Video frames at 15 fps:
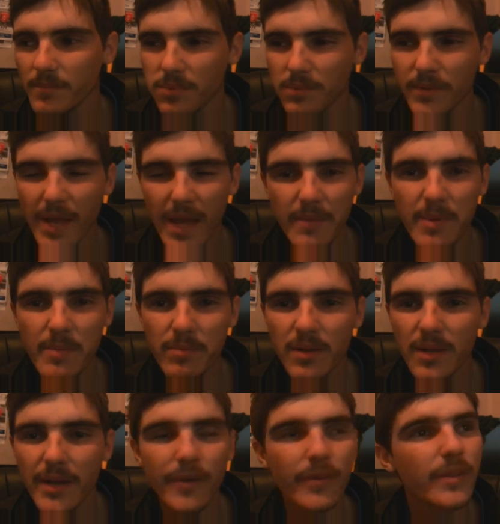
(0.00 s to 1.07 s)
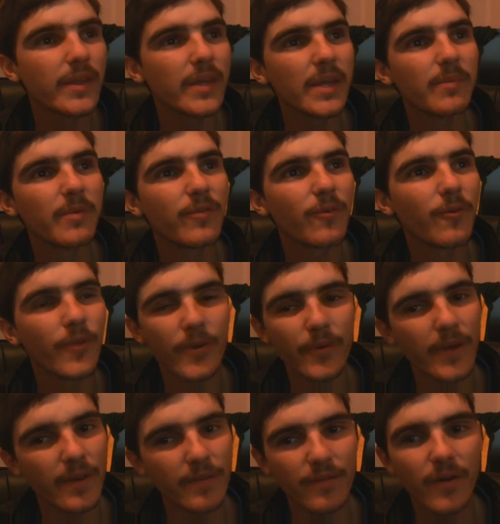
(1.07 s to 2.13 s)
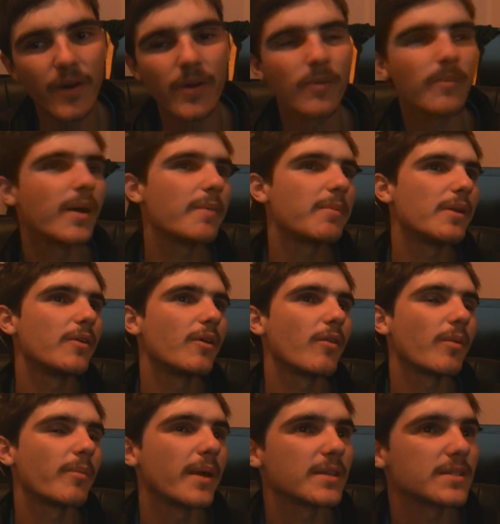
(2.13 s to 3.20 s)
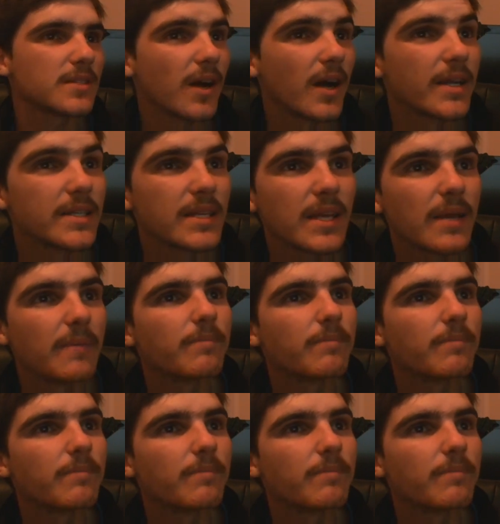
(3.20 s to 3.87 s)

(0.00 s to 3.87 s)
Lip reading: Naming player of the year before the grand final, maybe not the best idea.